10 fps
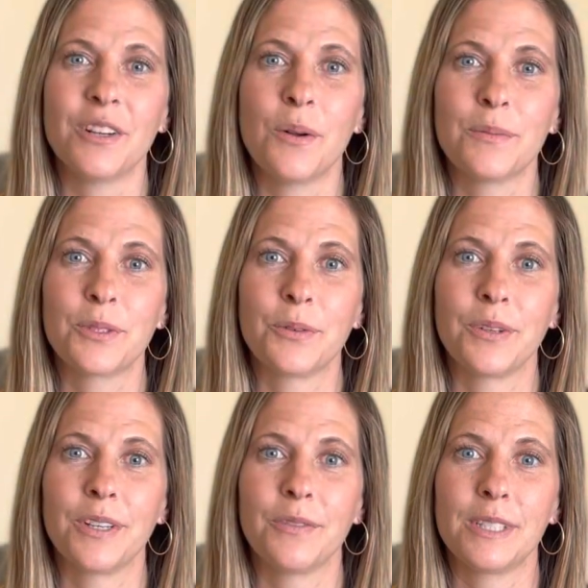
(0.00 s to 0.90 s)

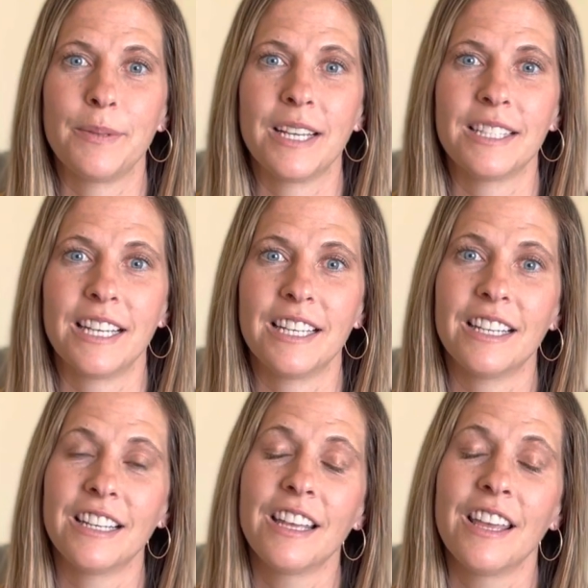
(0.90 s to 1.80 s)
homeschooling was because
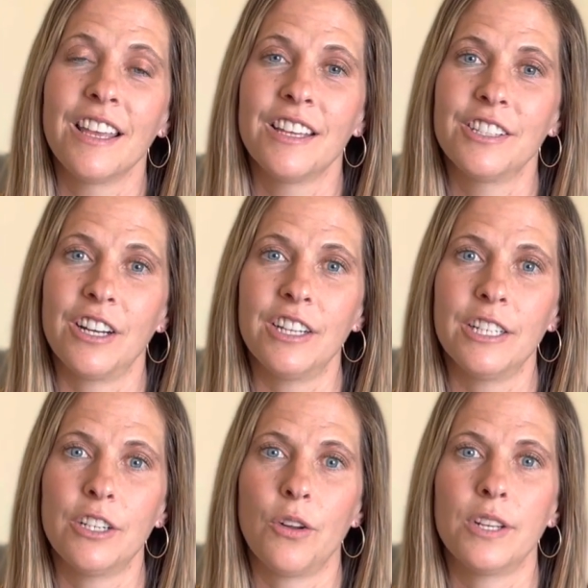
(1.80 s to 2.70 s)
I started
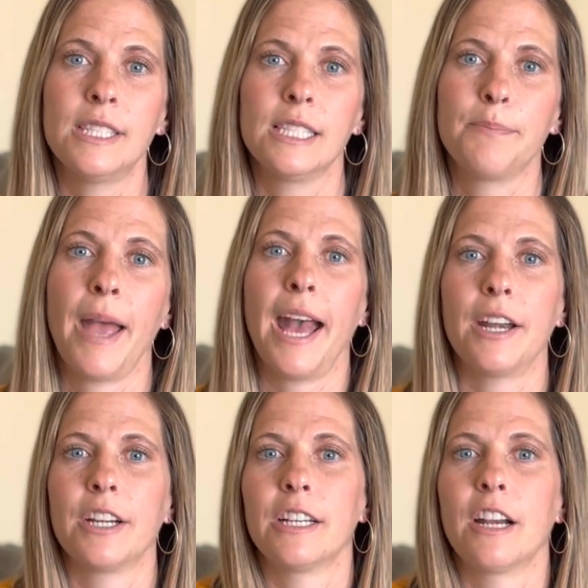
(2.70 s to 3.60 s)
to notice this
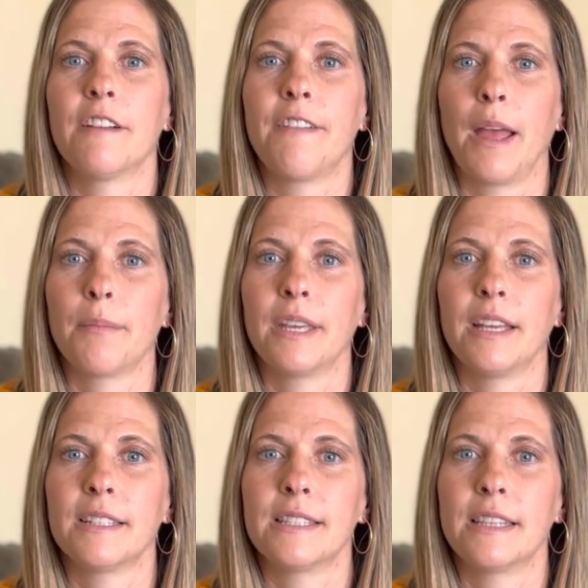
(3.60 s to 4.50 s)
pattern in our family
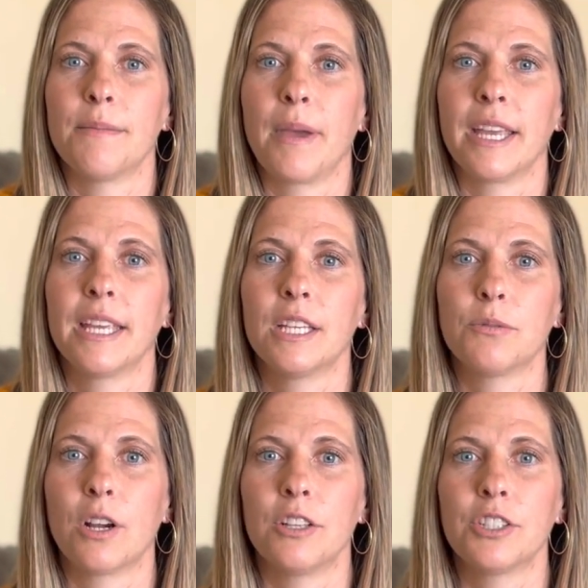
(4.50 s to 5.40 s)
as my kids
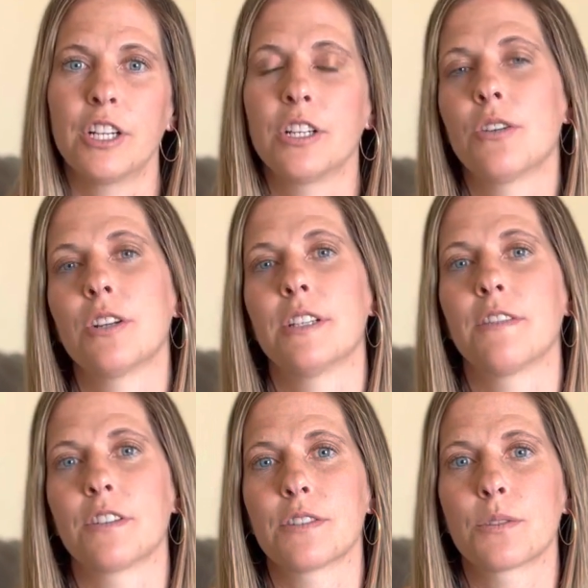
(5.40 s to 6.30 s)
were all starting to go to
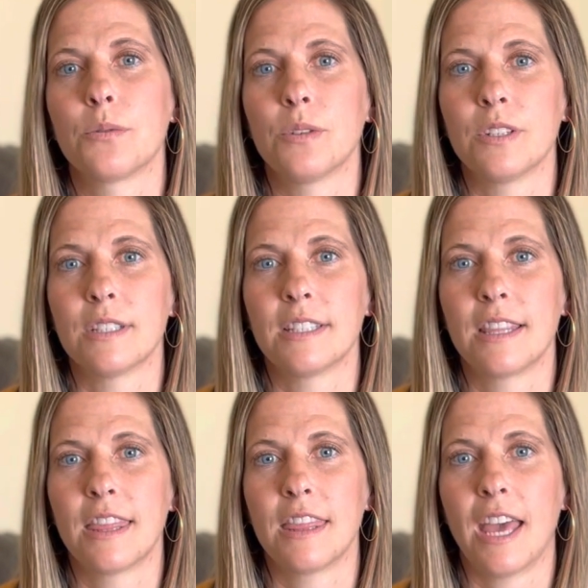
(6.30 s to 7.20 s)
different schools,
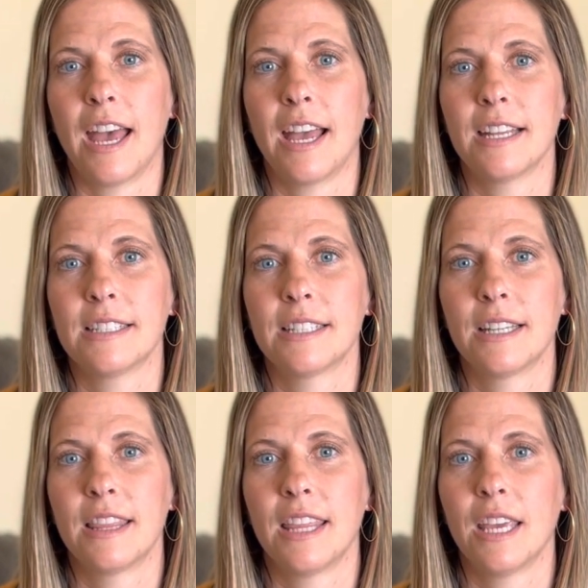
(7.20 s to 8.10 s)
that
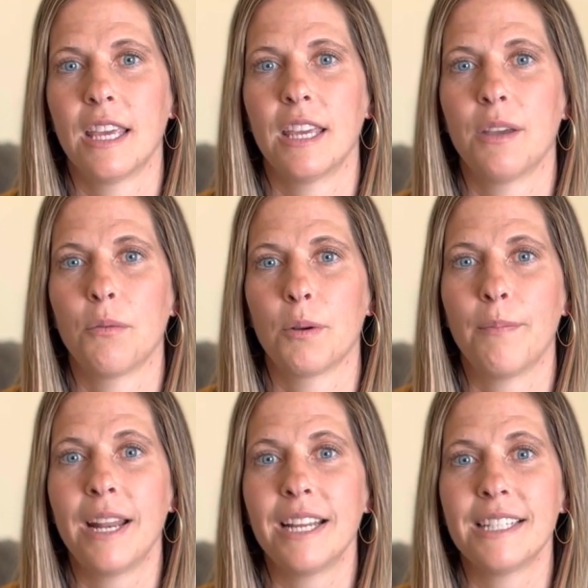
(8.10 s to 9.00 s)
they were
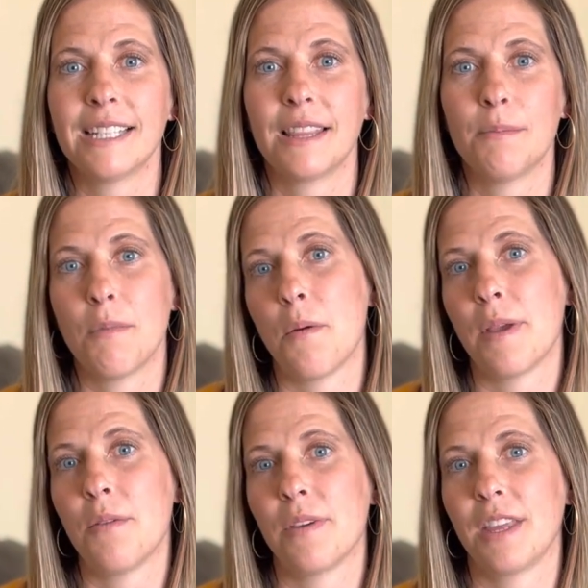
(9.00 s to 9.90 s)
buddies at the
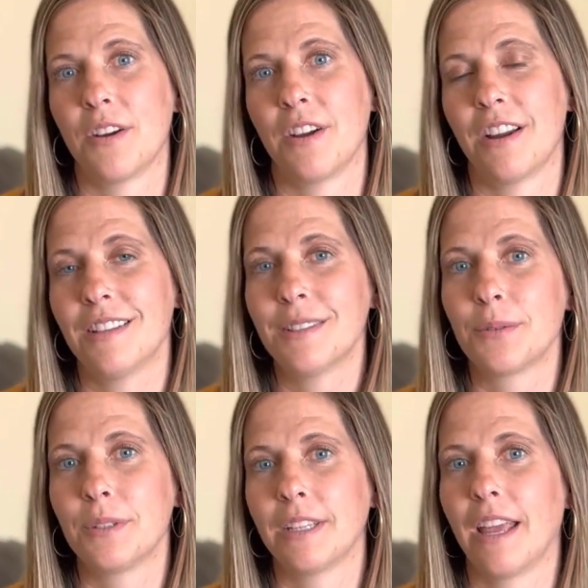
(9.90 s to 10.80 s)
moment when they were in
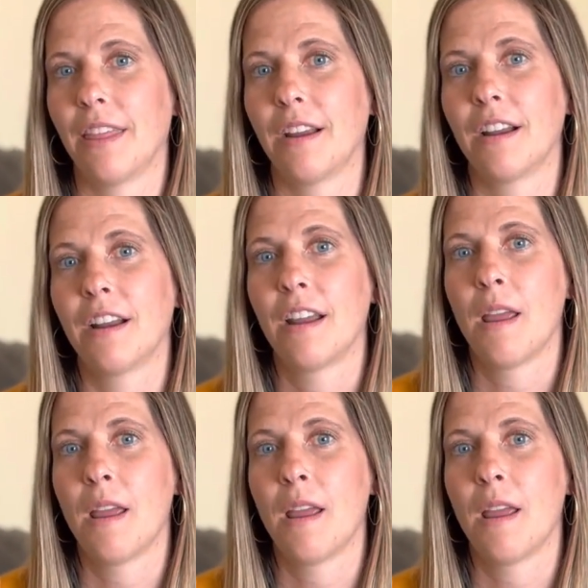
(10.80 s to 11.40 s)
school together,